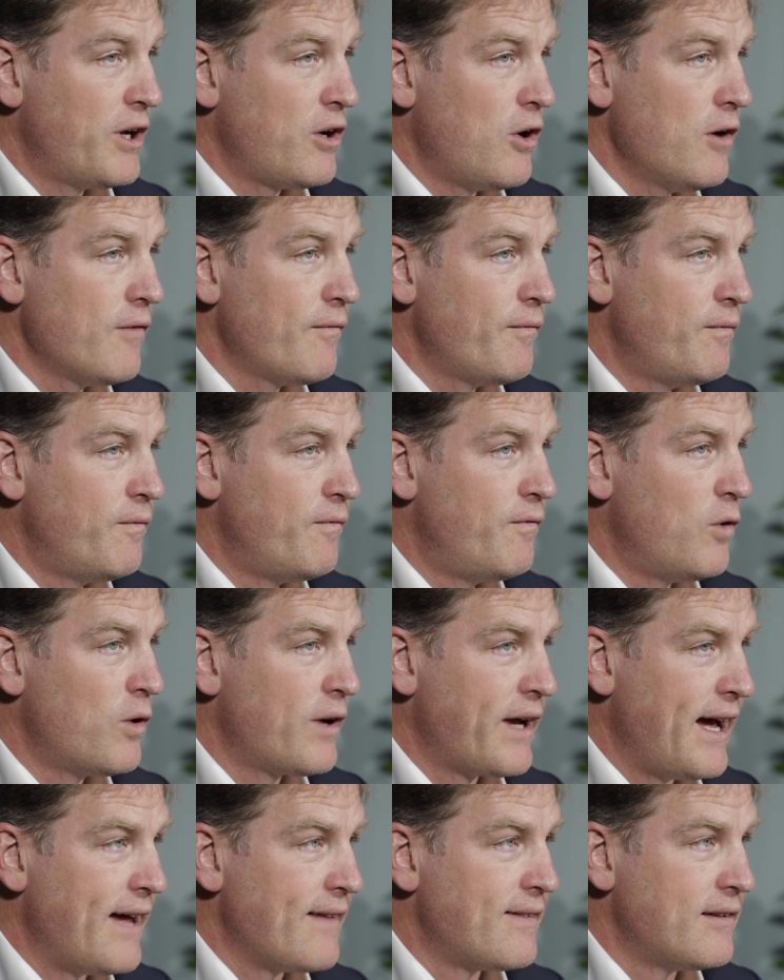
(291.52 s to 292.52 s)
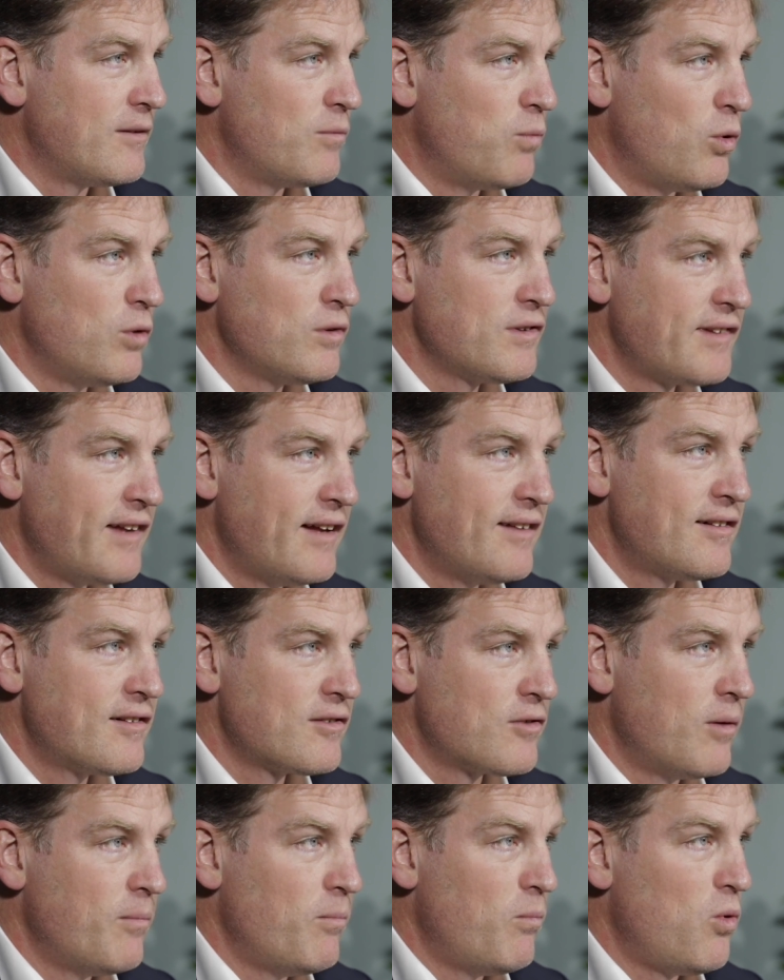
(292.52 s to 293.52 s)
can't forget that wall stent has
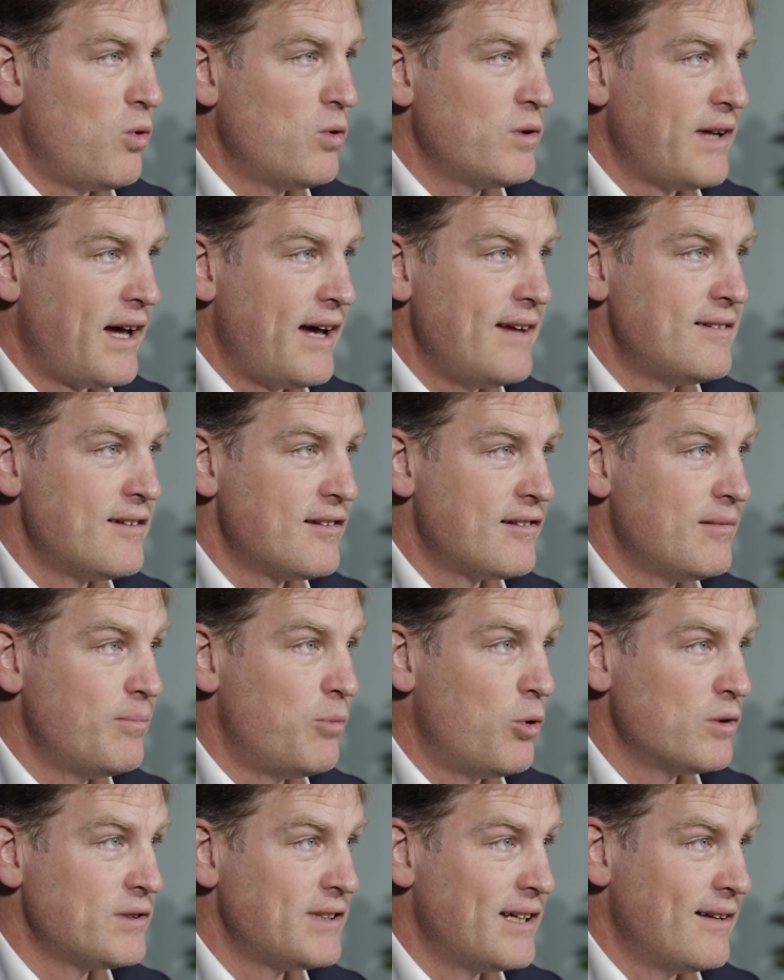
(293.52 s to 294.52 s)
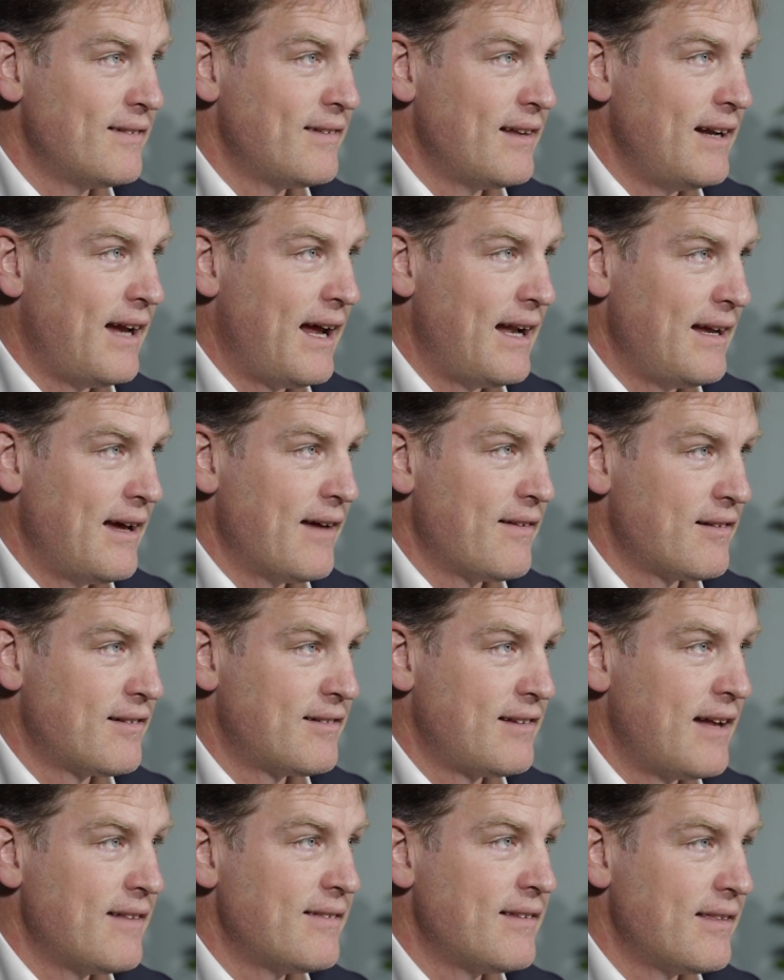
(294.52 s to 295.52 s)
got more data supporting it than any other
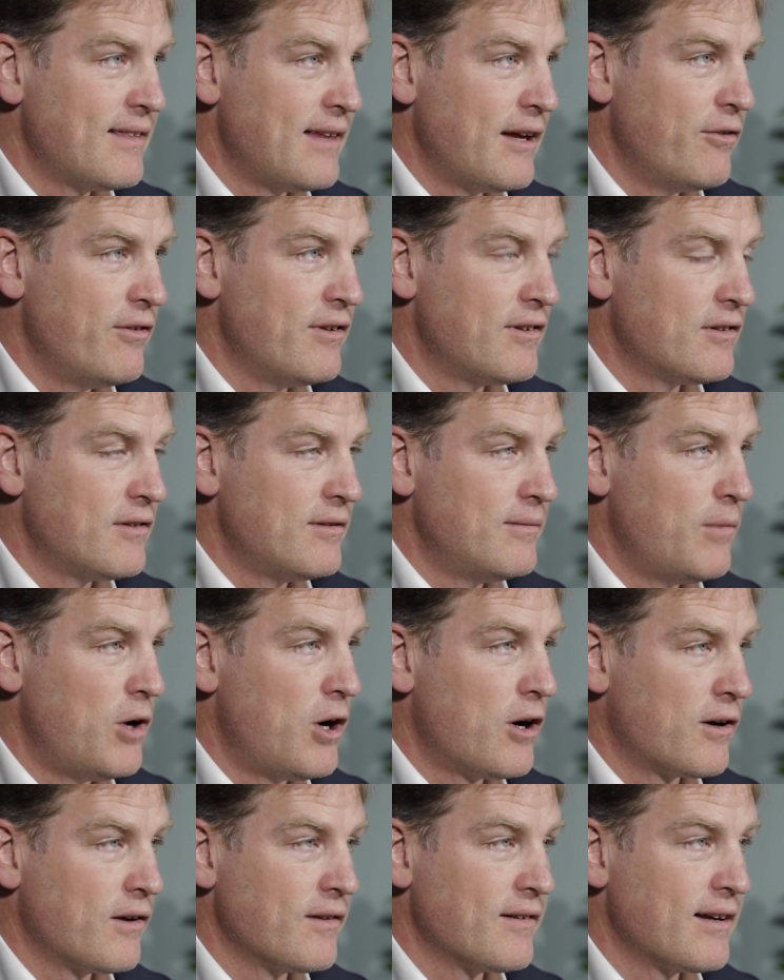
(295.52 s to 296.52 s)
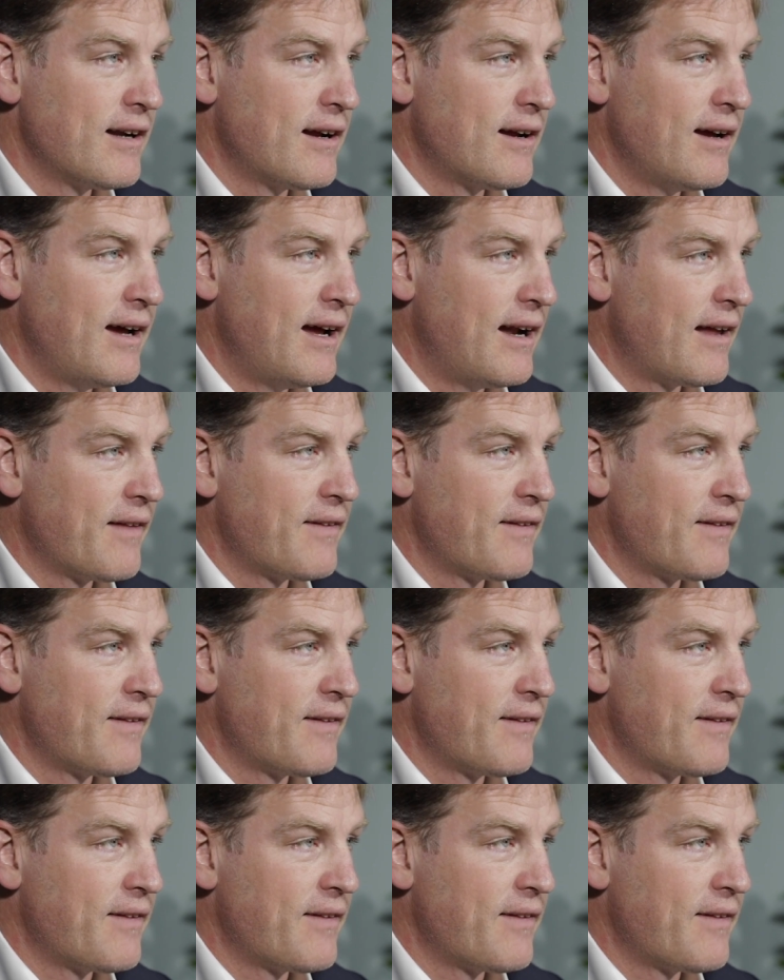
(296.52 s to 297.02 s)
stent that there is on the market, and I